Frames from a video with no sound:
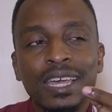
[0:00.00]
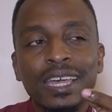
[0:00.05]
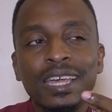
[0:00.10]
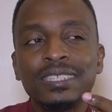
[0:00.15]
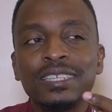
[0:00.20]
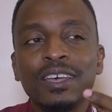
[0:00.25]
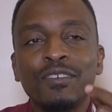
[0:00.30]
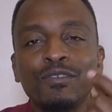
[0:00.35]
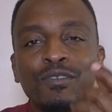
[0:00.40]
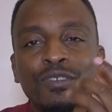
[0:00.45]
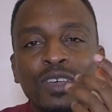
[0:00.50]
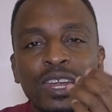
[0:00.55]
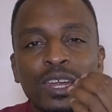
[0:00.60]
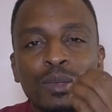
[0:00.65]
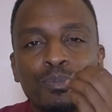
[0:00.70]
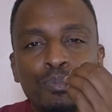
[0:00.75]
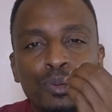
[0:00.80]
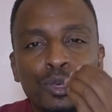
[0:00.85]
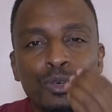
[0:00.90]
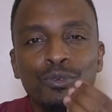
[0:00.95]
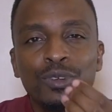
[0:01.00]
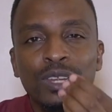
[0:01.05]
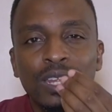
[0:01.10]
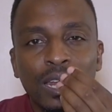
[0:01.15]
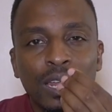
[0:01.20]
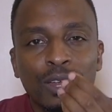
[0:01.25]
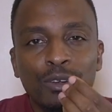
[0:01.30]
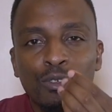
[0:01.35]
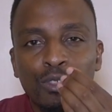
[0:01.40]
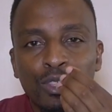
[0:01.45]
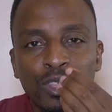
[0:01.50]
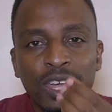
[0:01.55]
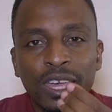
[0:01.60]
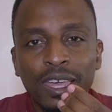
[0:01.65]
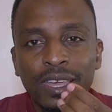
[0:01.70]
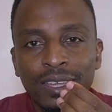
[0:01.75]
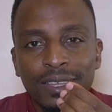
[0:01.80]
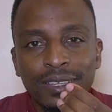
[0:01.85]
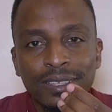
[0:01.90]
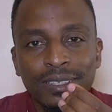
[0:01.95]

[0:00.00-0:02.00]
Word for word: it's a very puny little thing.